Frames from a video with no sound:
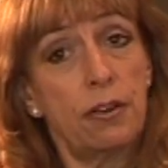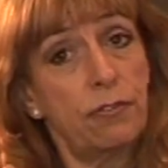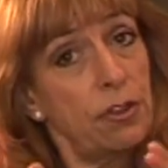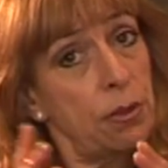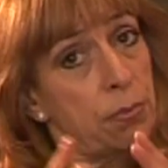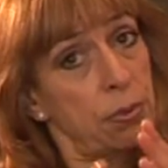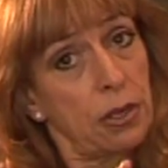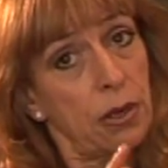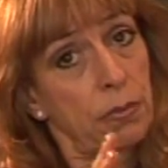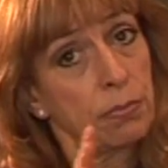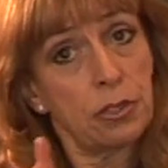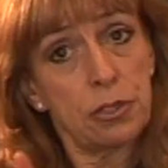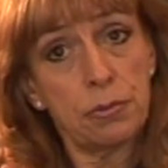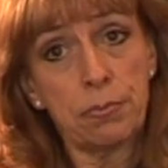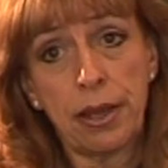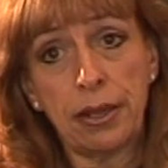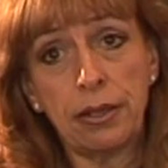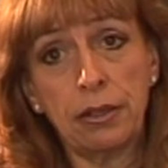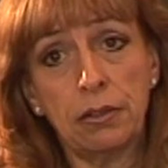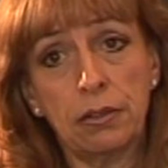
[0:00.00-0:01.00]
if they become
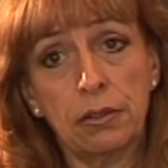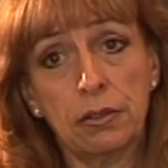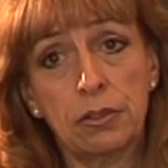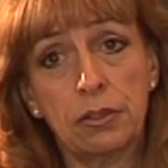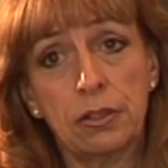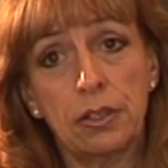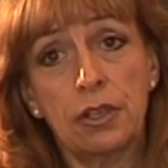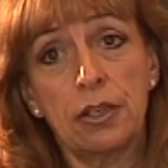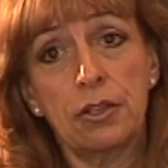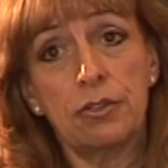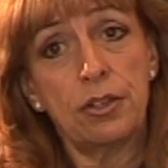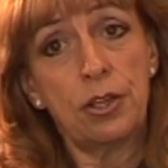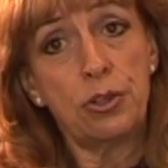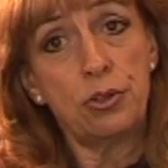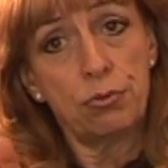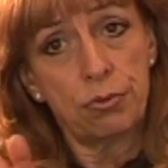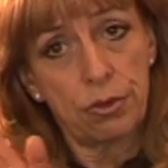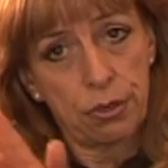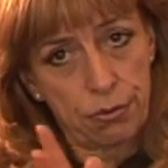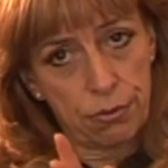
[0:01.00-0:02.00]
dismantled,
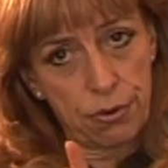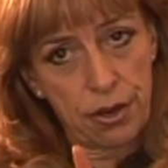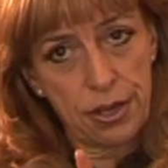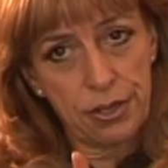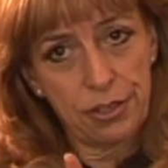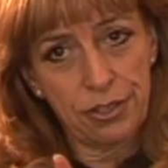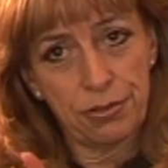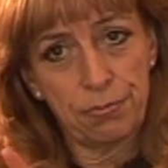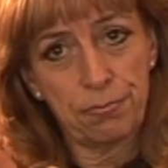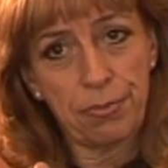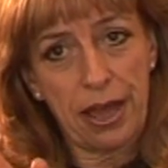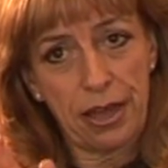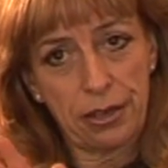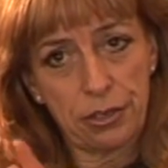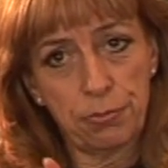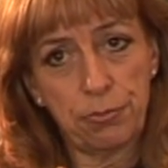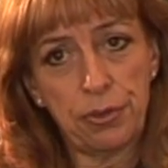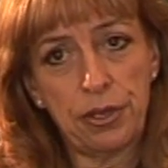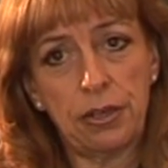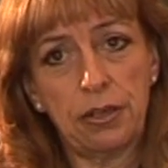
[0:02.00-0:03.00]
then you regress
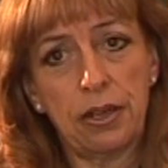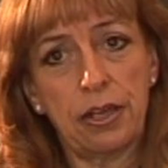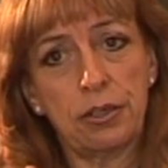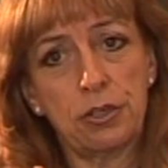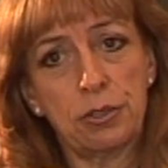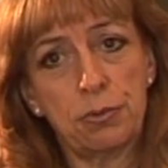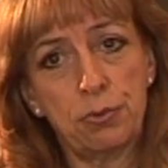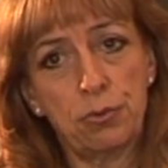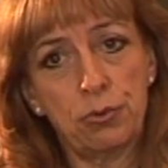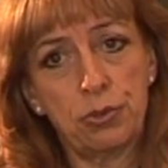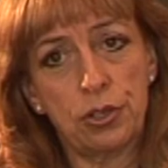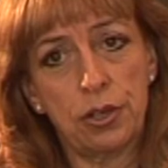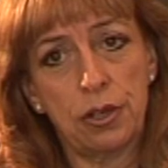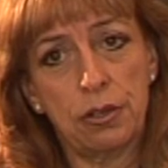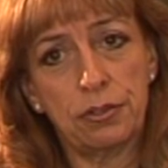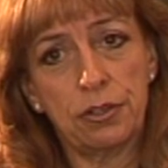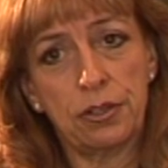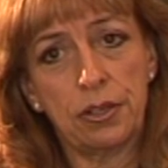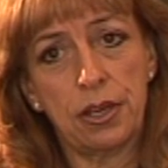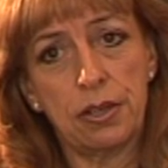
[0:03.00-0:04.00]
back to being like a small
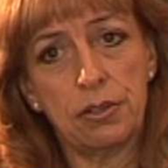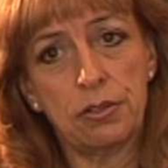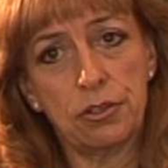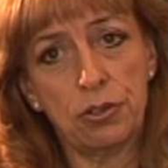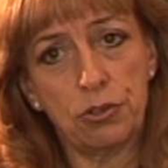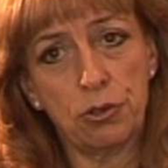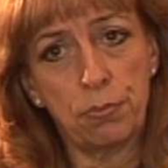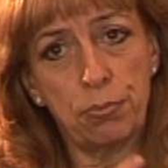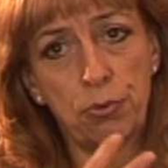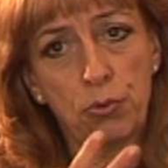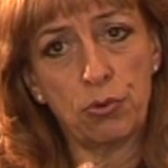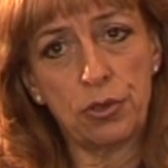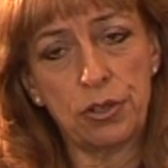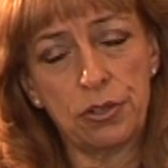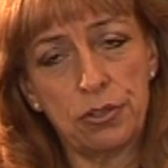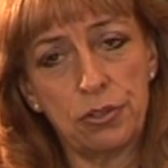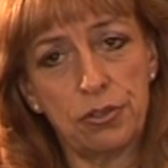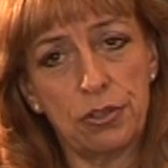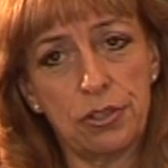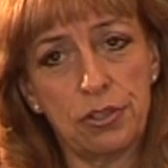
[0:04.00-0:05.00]
child again. So you're born
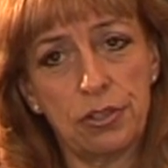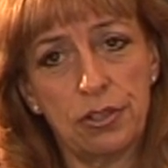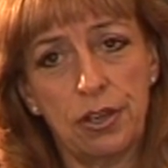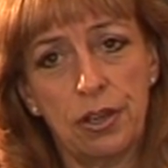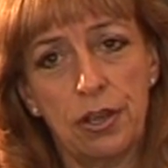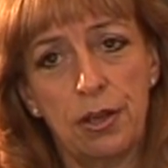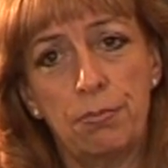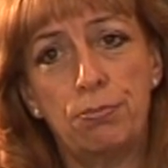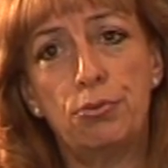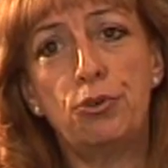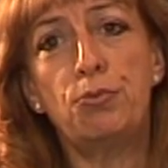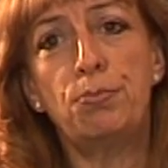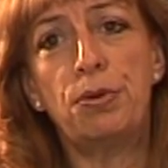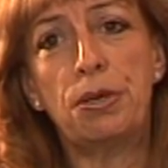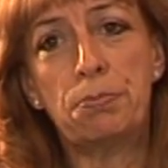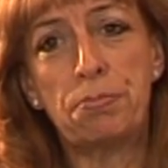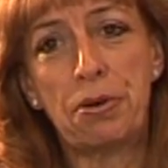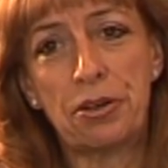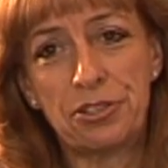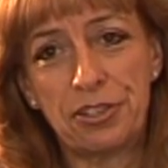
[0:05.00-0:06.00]
into this
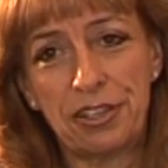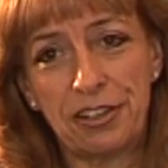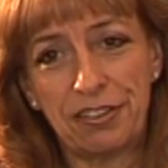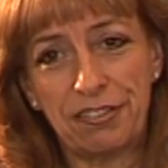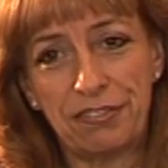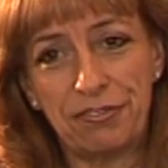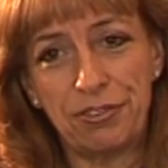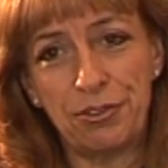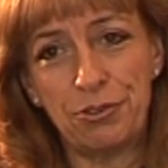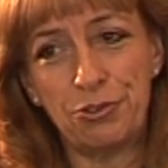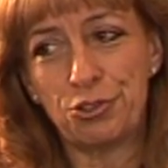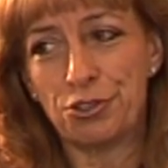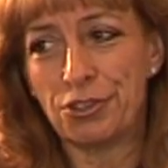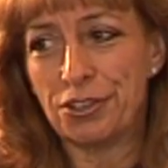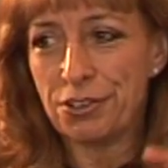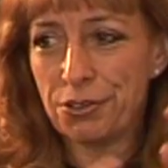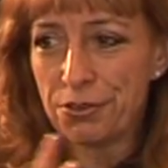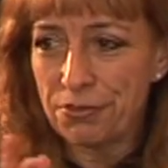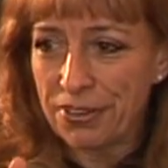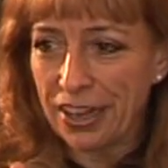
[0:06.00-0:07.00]
booming, buzzing confusion,
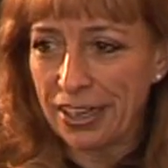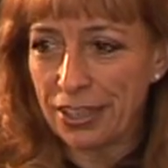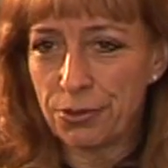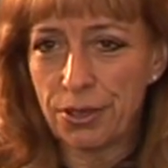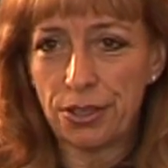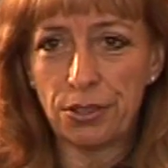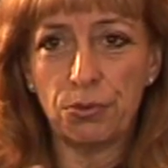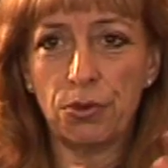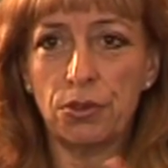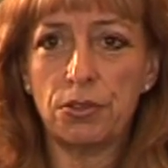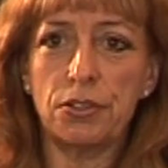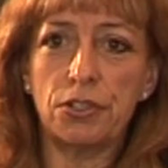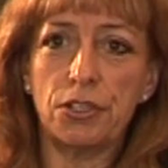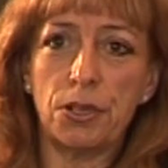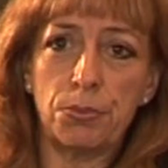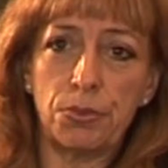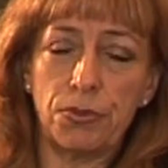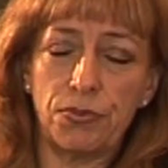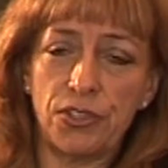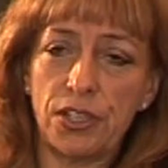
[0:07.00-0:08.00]
and you evaluate the world in
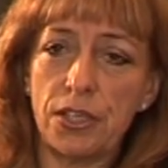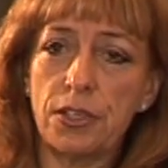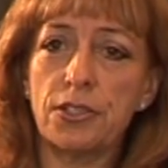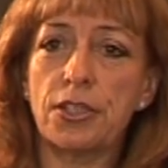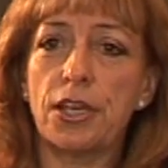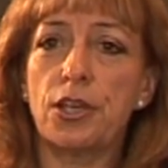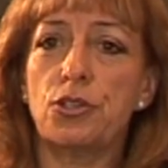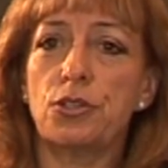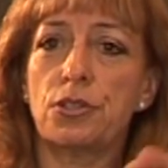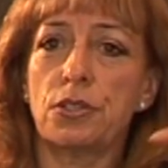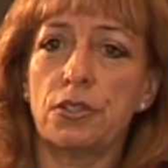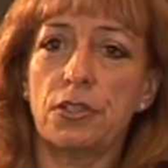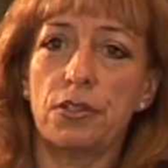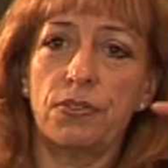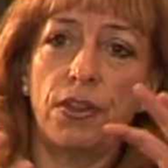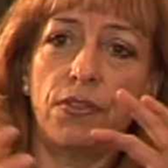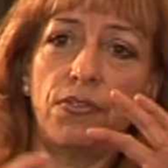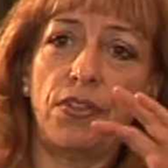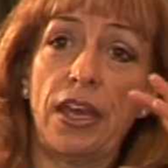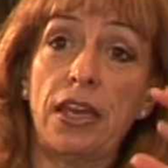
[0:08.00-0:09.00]
terms of sensations,
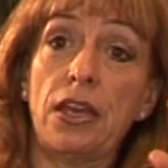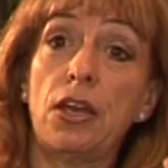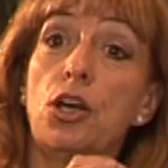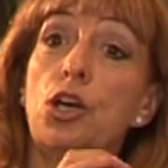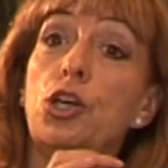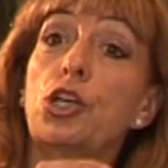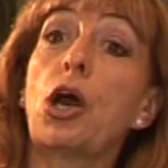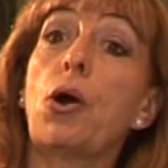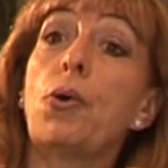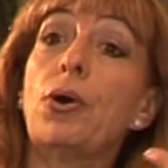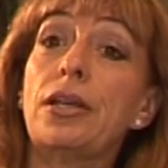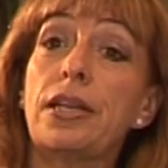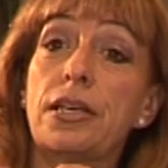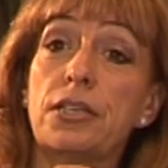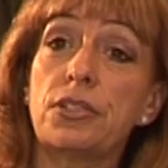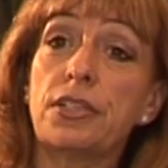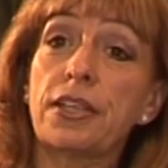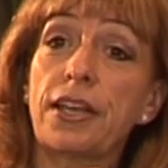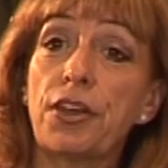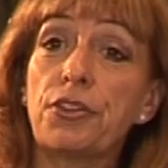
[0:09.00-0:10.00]
and then they
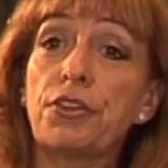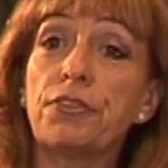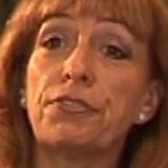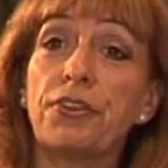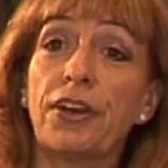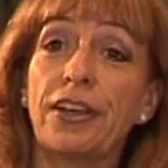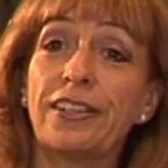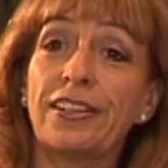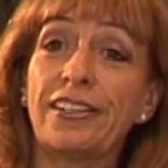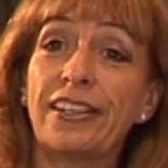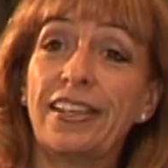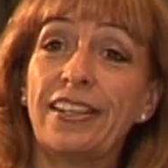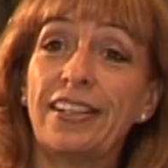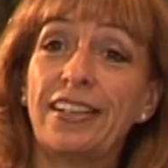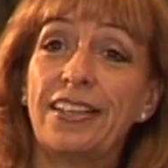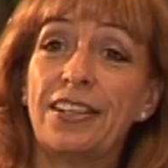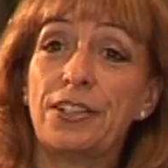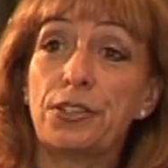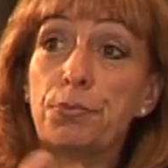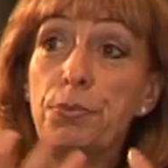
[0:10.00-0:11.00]
coalesce together finally
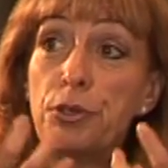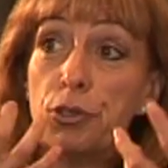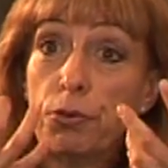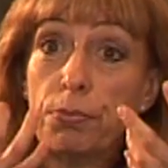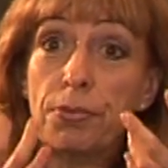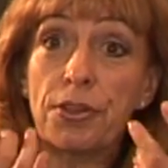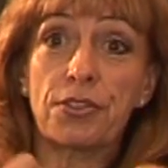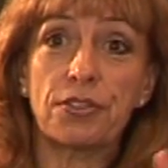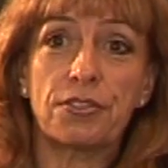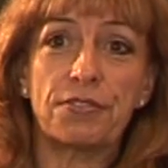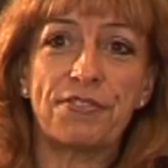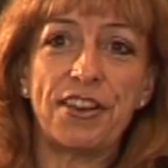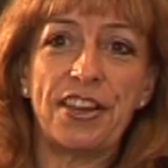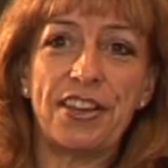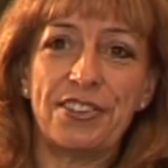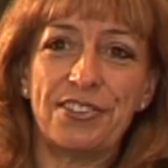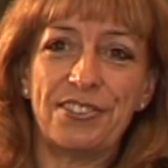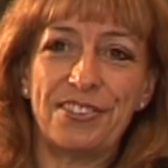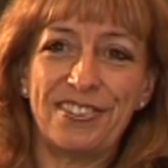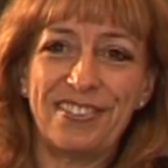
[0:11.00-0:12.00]
to be your mother's
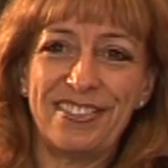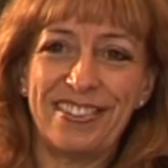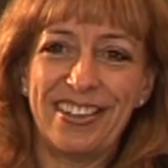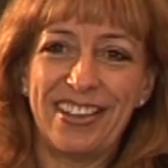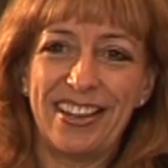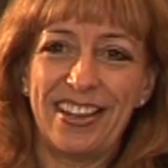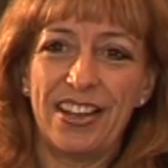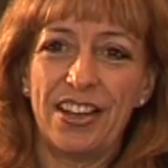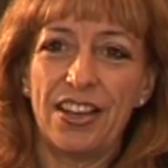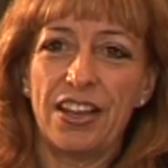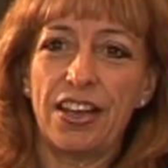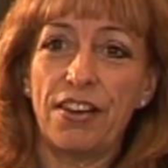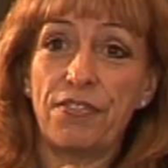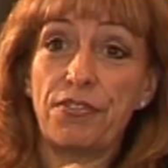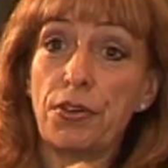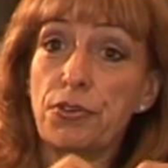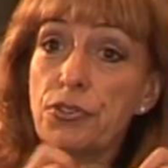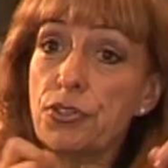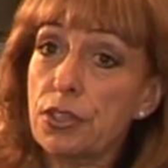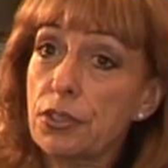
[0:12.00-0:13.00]
face. Yeah? If
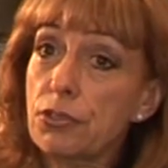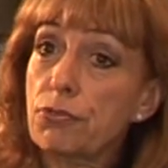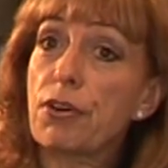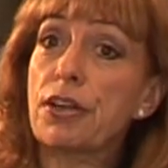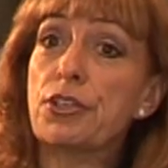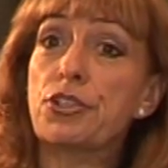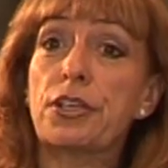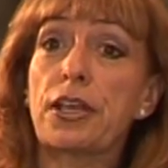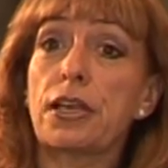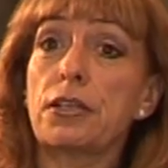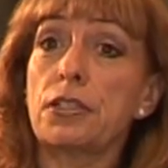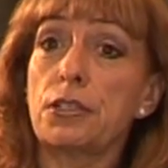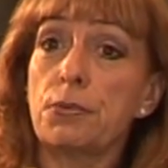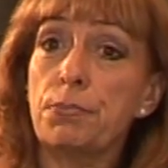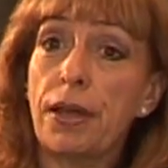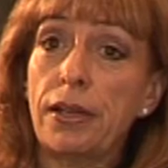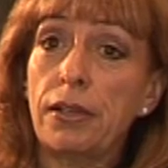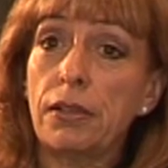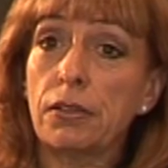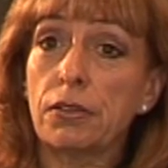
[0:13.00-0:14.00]
those things gradually get
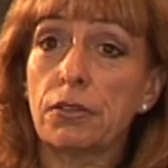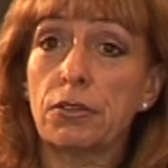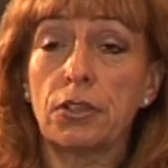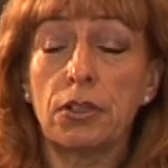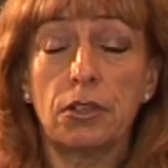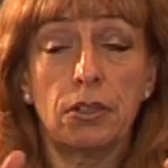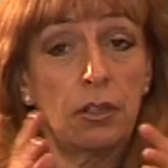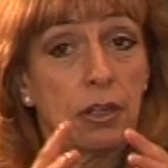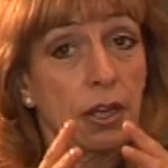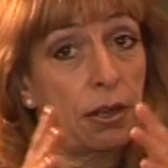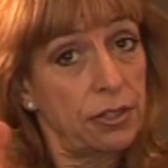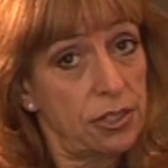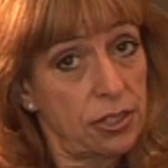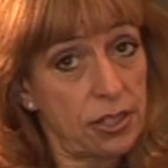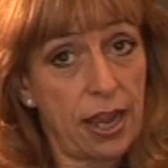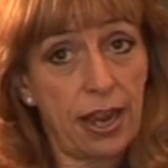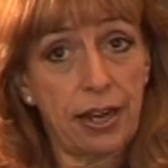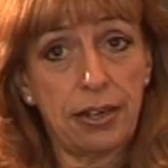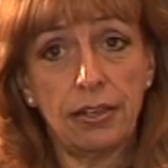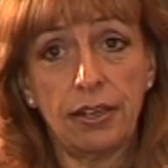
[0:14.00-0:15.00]
dismantled,
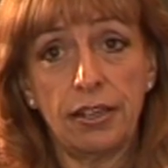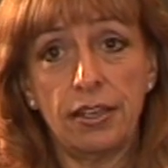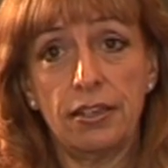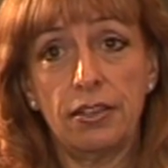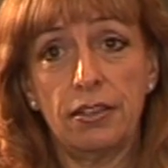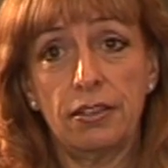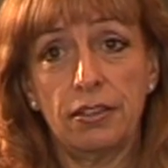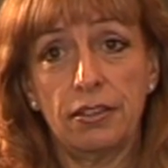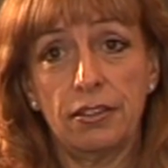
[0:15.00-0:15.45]
sadly,